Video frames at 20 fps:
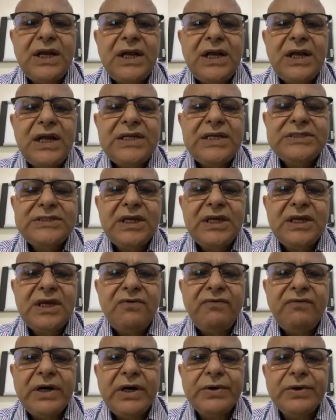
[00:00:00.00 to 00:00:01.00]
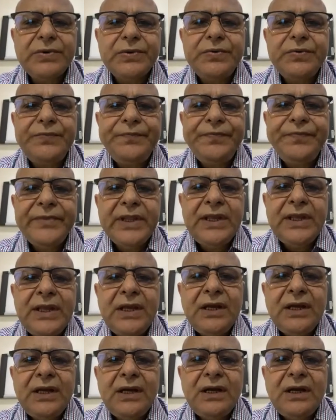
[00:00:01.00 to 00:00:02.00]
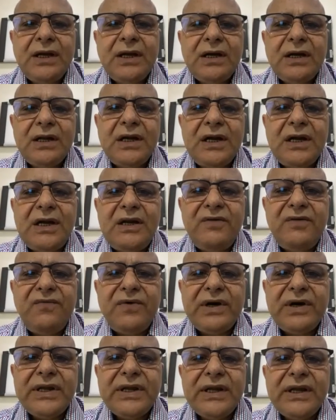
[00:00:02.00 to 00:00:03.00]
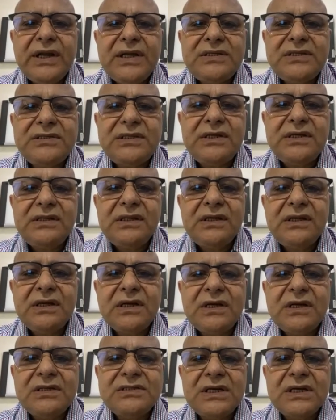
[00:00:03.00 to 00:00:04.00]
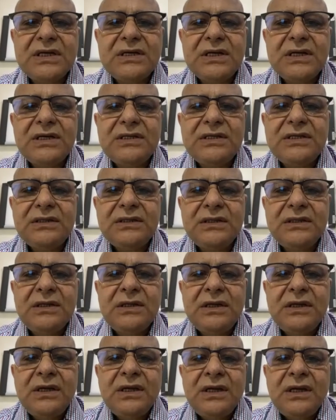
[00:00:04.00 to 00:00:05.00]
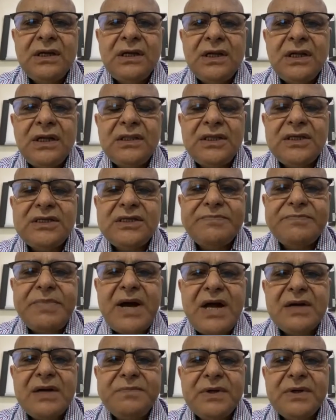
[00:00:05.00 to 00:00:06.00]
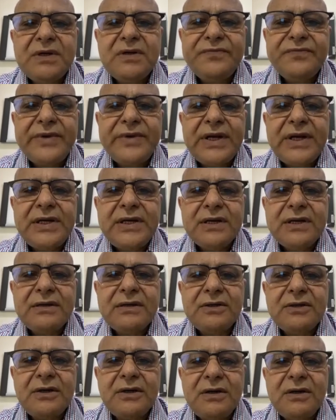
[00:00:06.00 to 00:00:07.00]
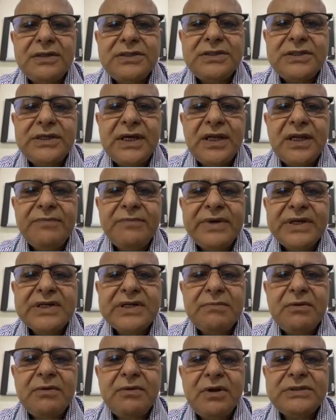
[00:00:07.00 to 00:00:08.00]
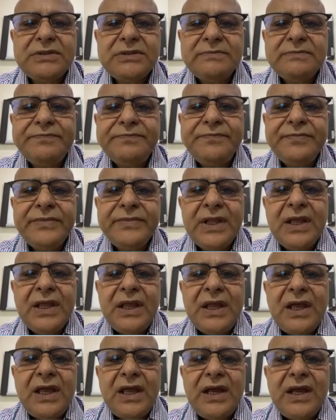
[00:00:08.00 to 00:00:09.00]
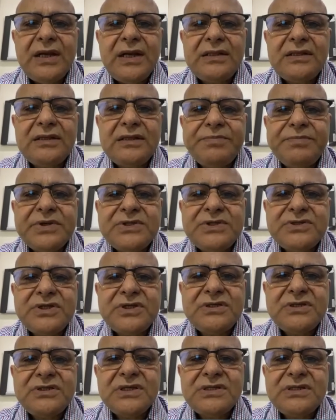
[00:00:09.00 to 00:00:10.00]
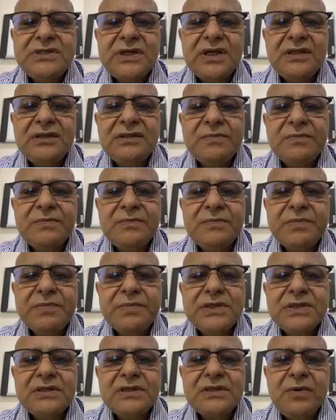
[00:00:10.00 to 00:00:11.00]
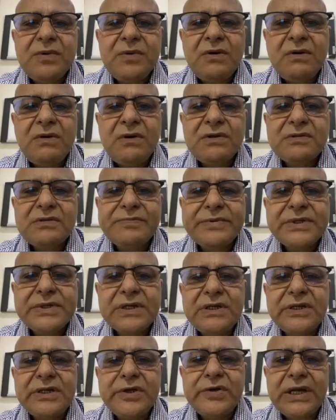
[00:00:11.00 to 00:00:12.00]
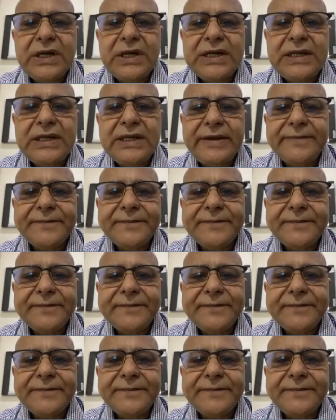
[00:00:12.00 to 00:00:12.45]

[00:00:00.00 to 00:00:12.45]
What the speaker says: S.K. Wangnoo, currently working as senior consultant in the Department of Endocrinology and Metabolism at the prestigious Indraprastha Apollo Hospital, New Delhi.